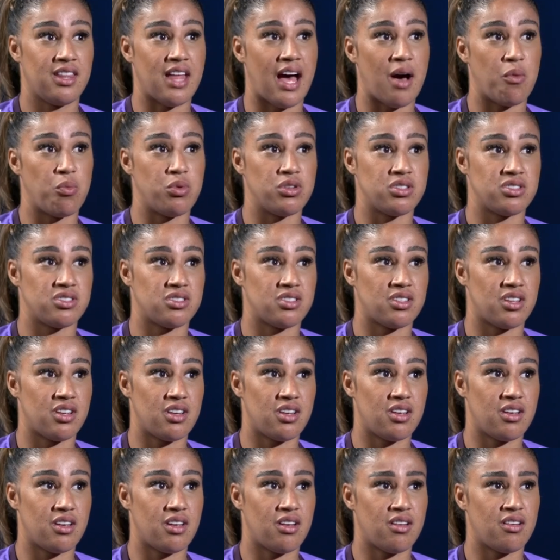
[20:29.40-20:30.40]
that was
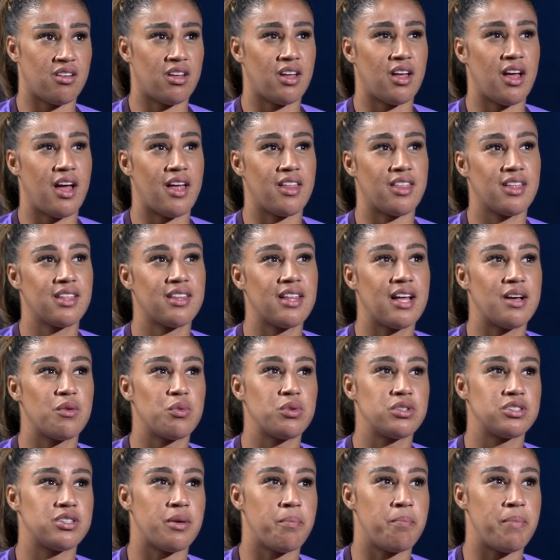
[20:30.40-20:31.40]

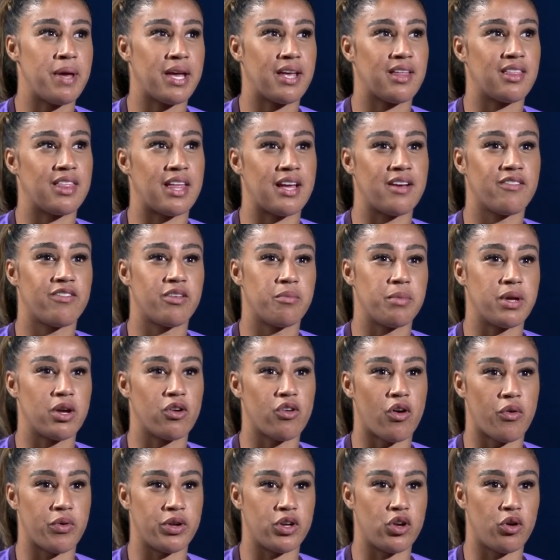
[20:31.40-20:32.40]
a big thing for me
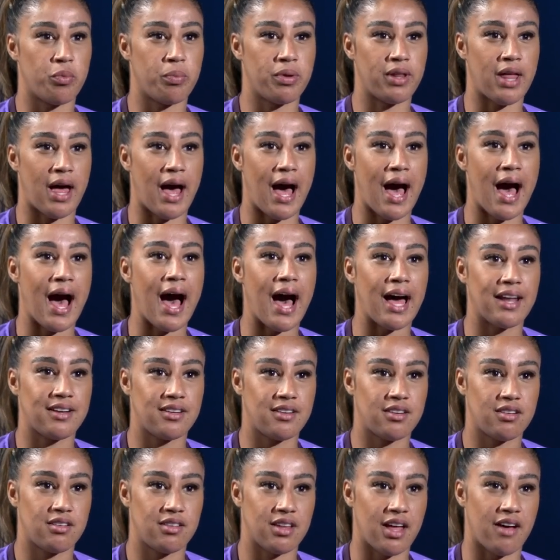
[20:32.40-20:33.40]
growing up, that I
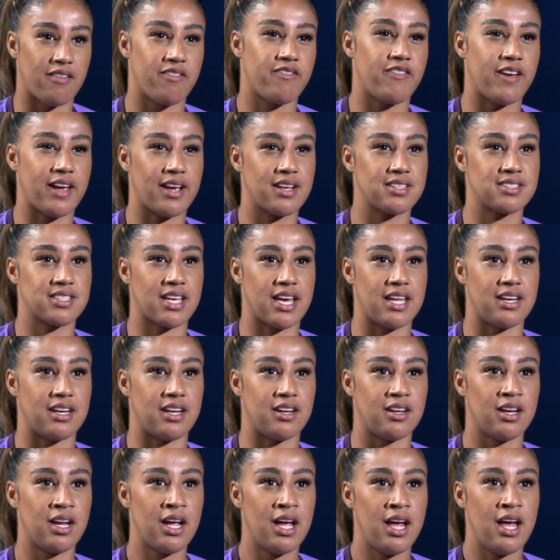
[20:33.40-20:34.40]
had that thick skin
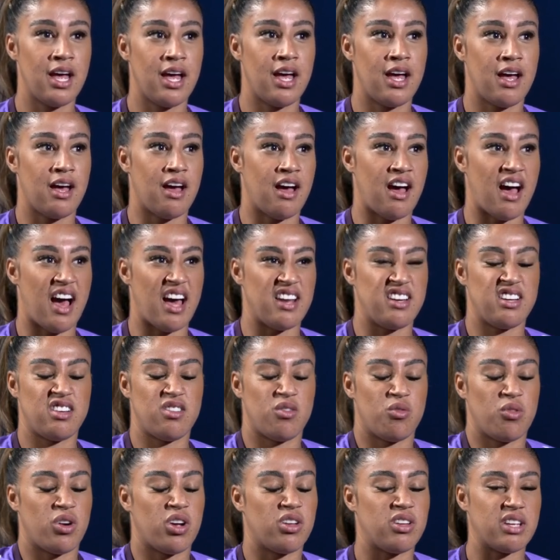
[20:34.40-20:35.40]
and I
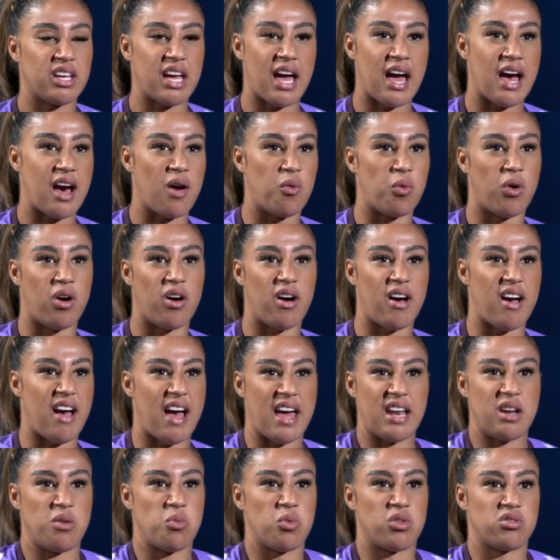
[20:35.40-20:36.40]
didn't really care what
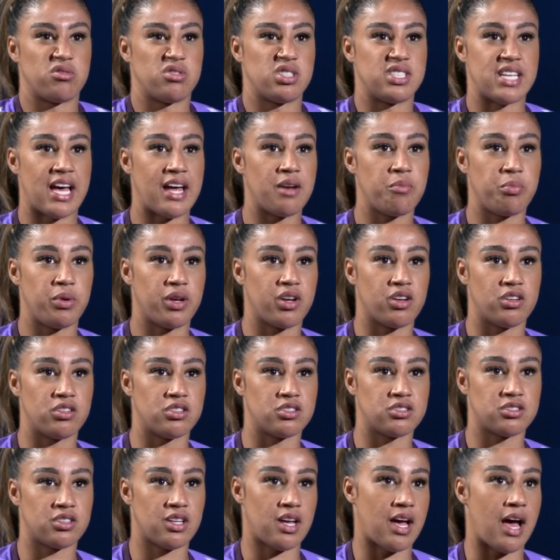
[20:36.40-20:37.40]
anyone said
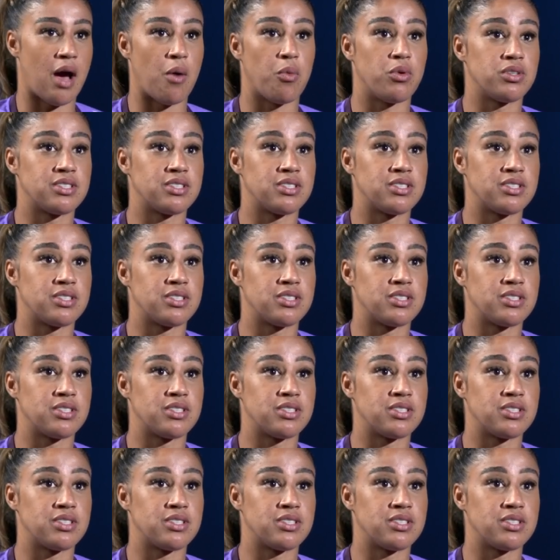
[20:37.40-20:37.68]
because I